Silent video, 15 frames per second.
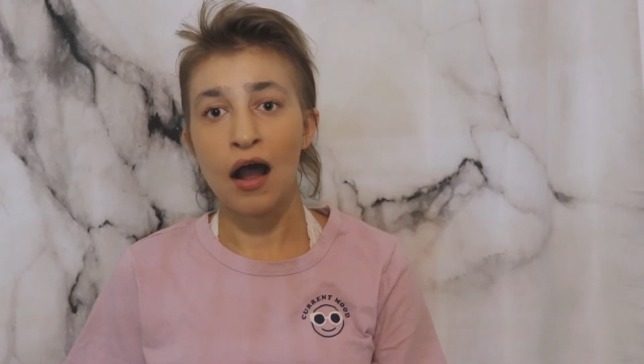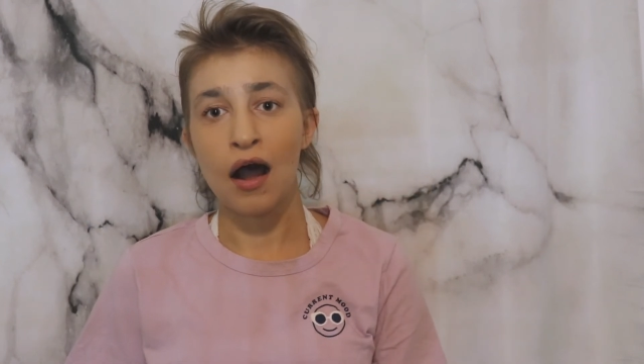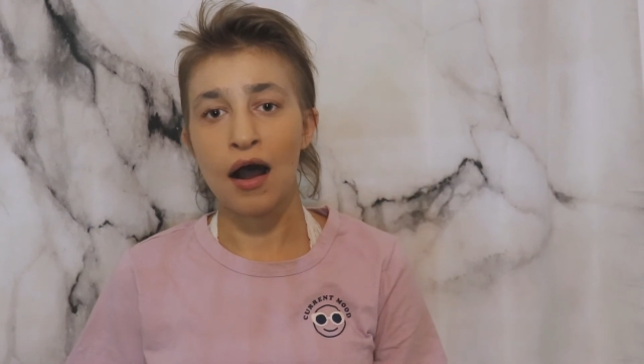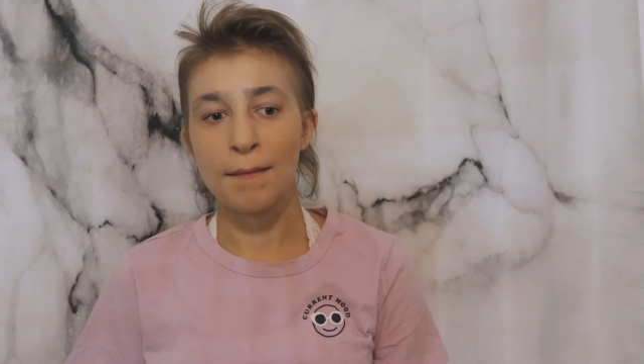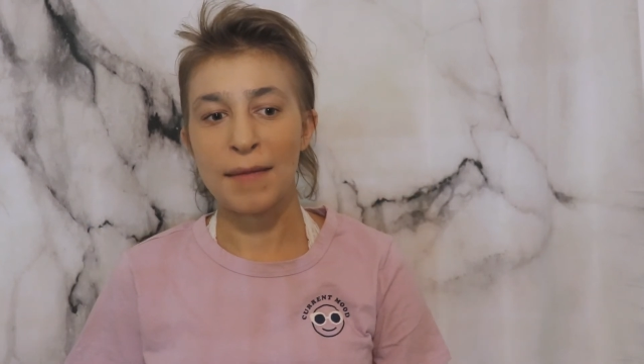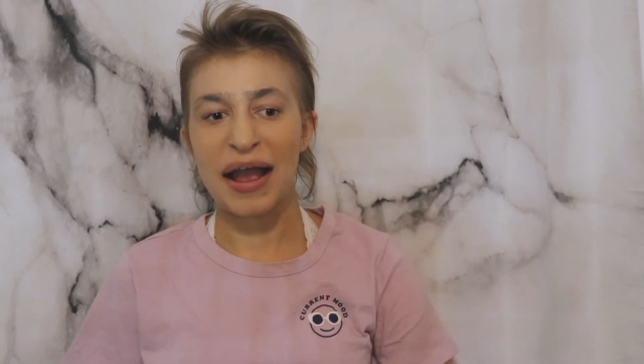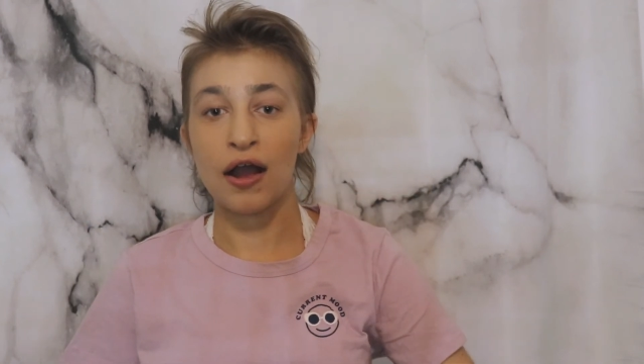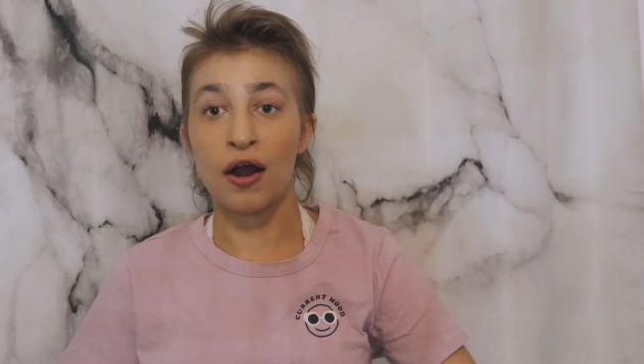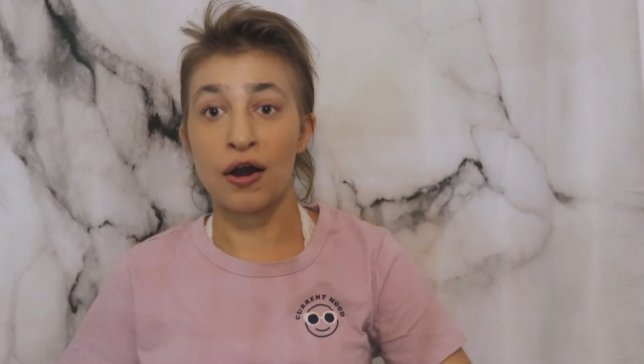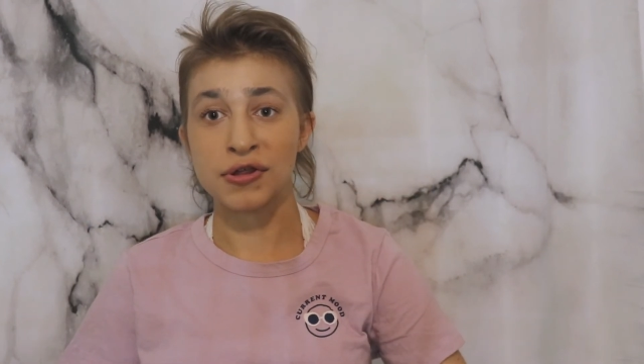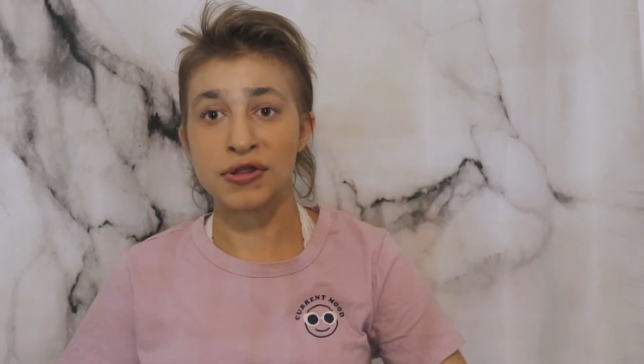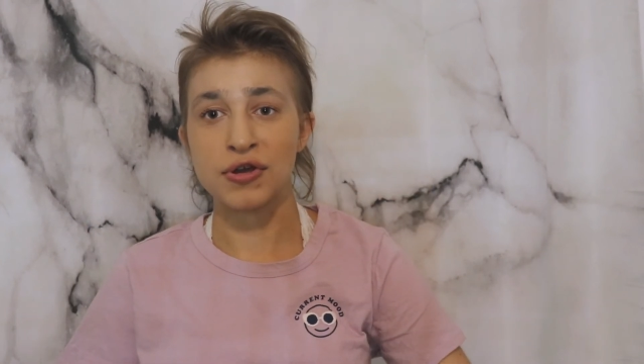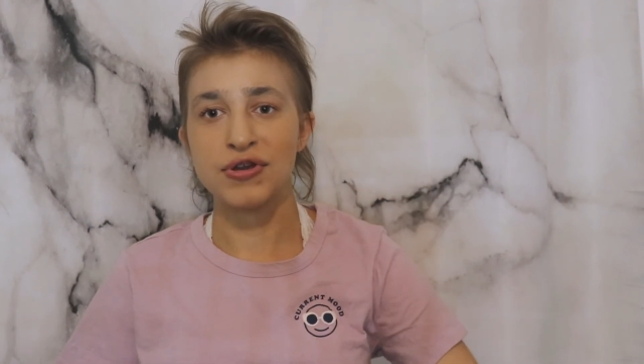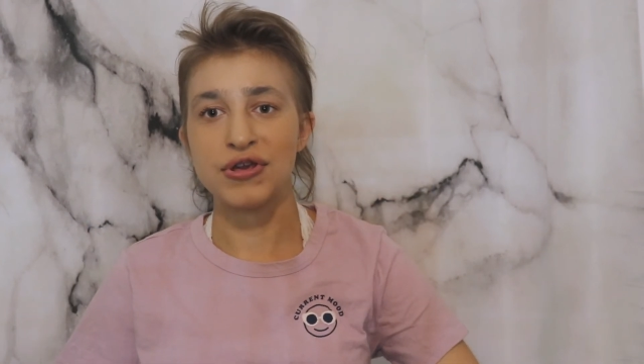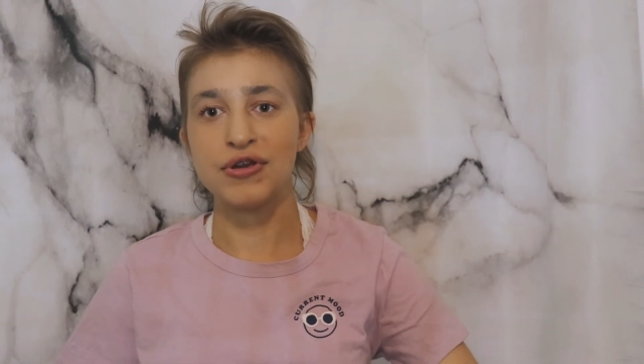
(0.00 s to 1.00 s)
I
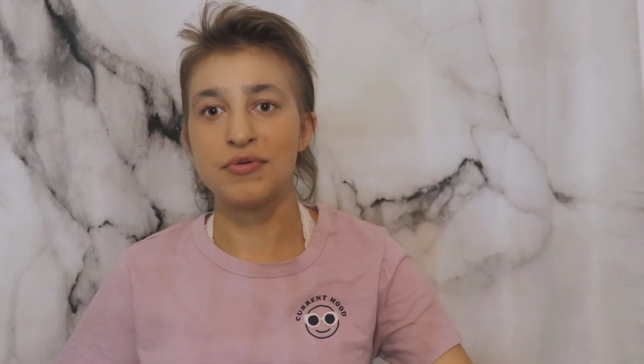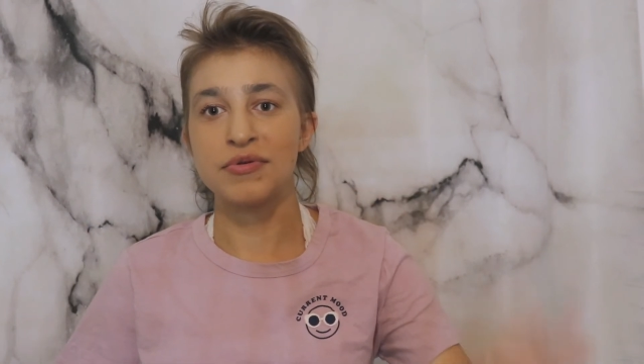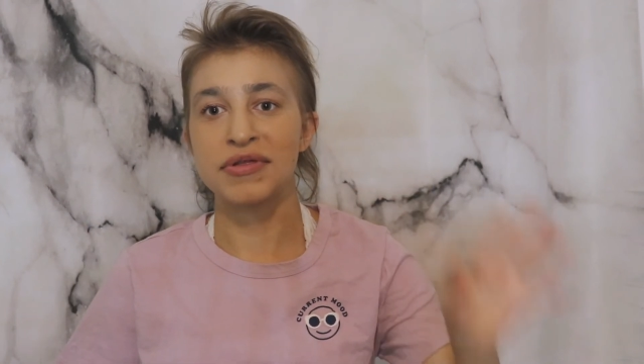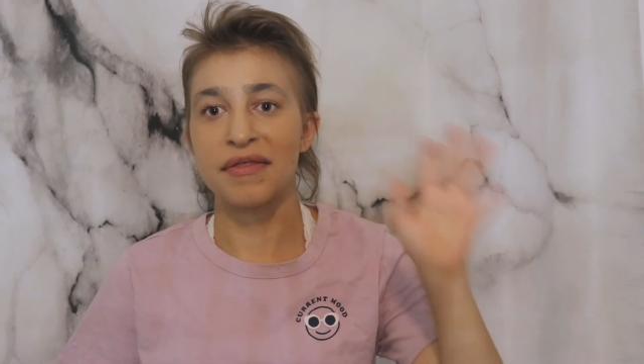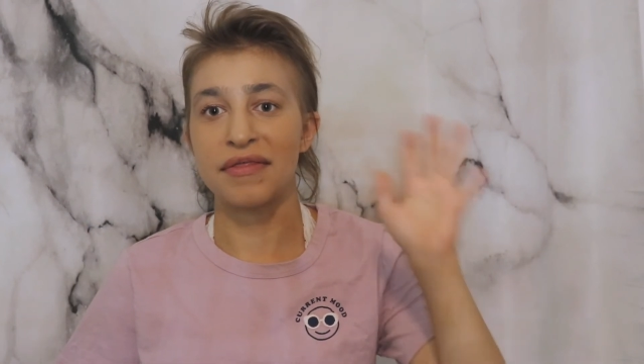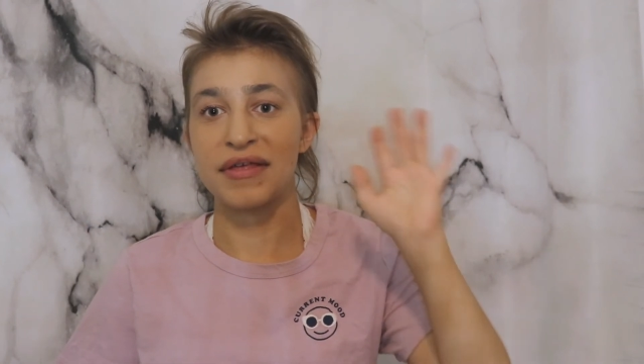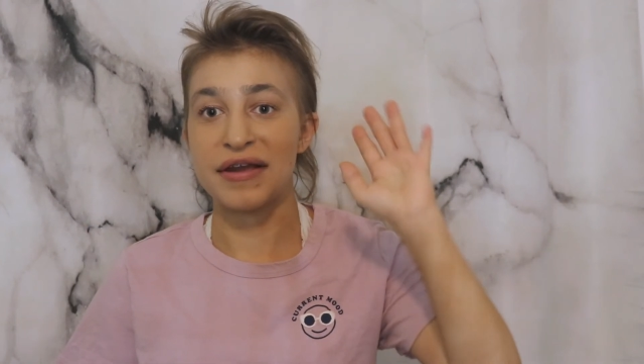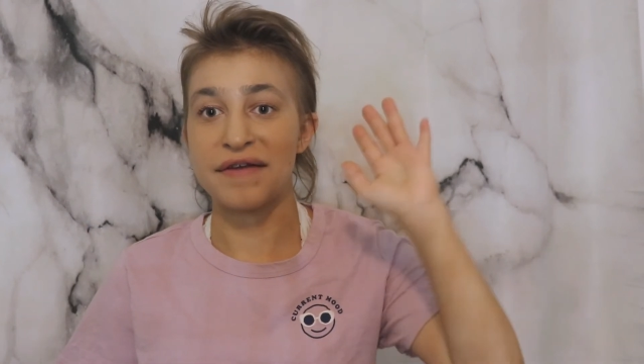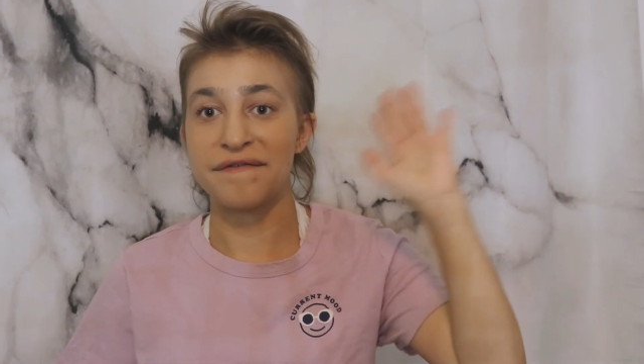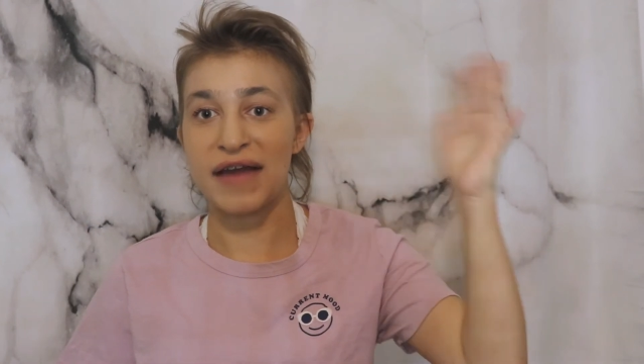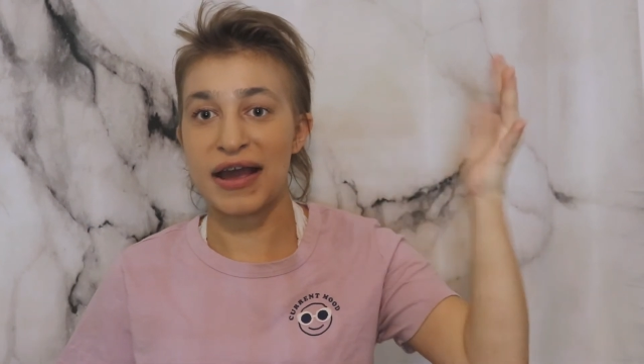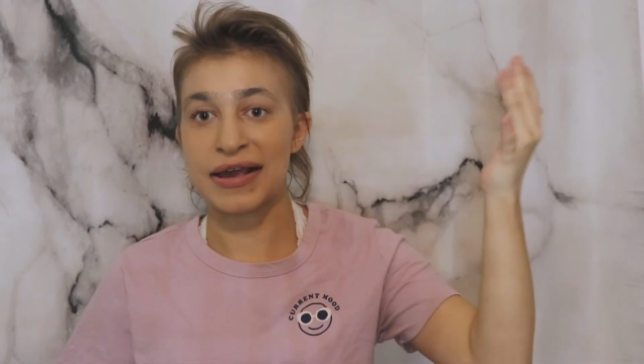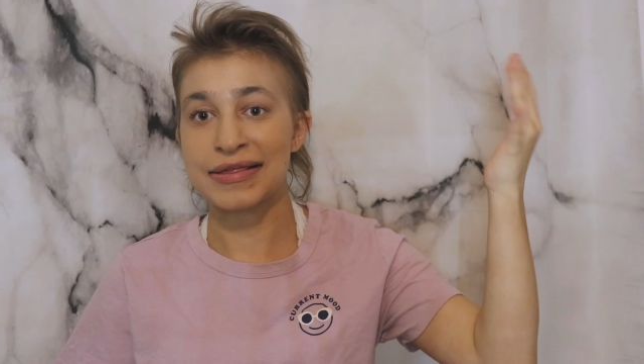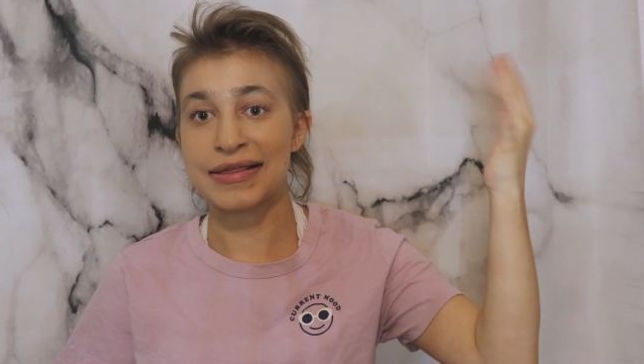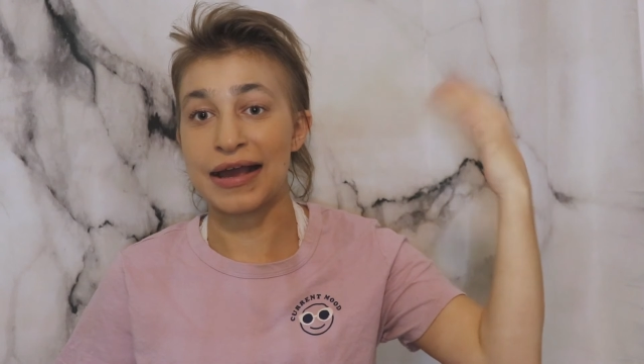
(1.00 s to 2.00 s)
also use the
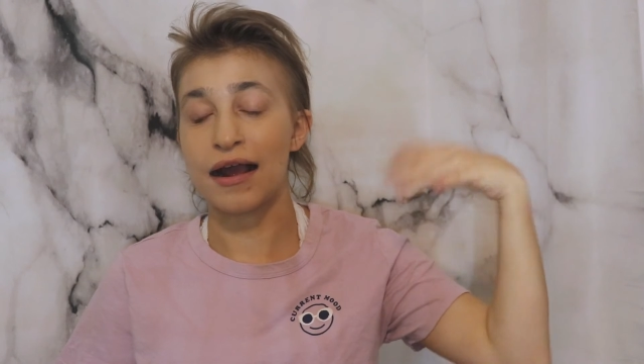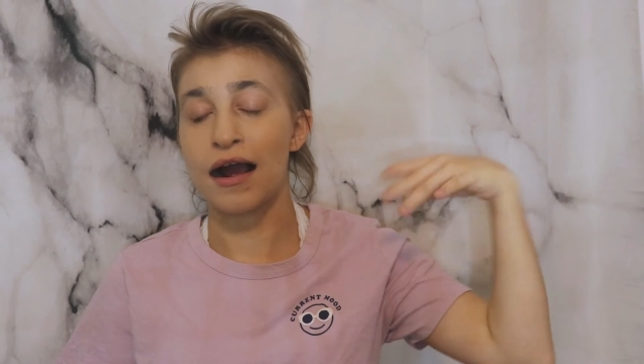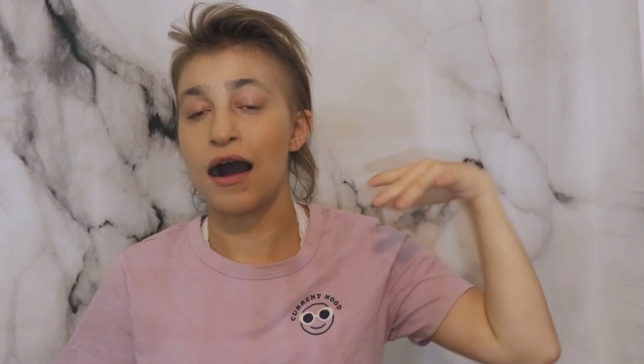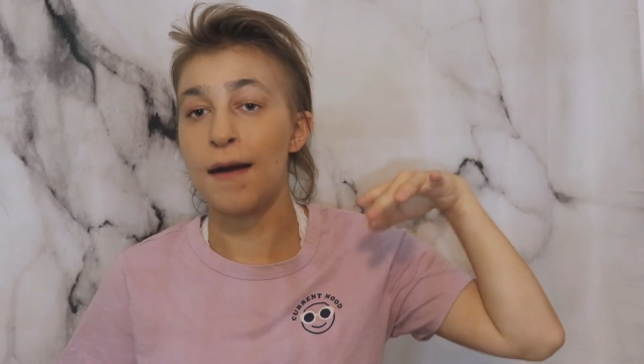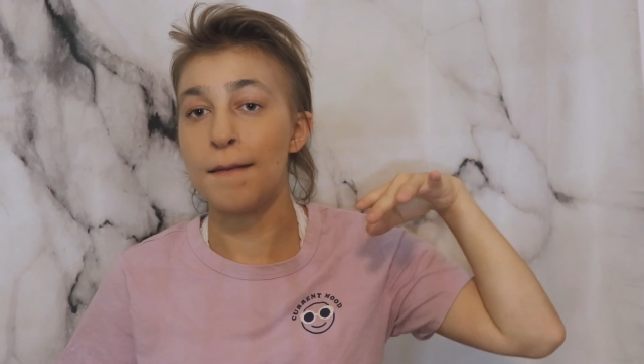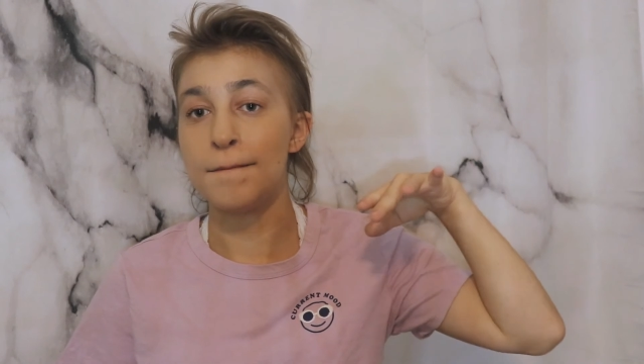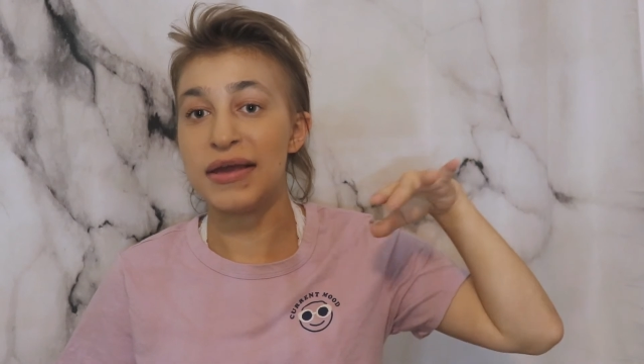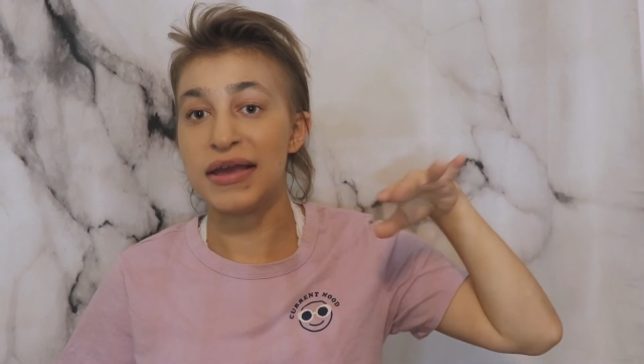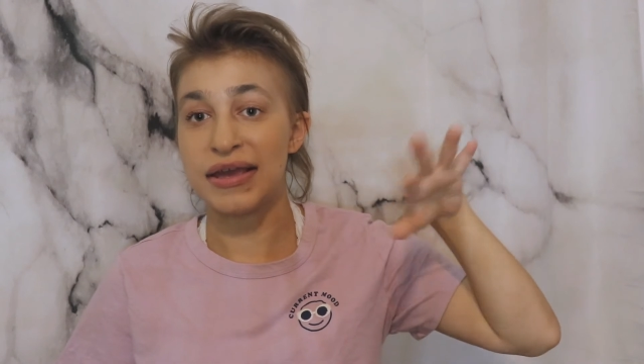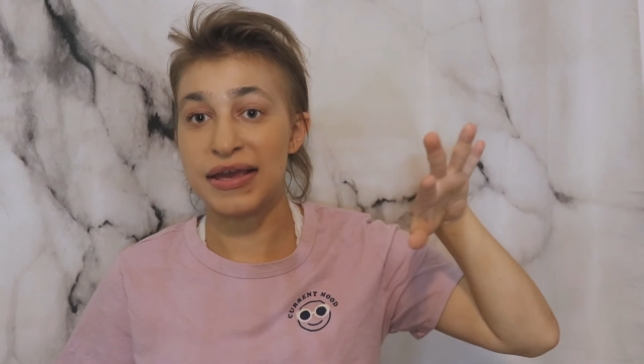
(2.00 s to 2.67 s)
effects that come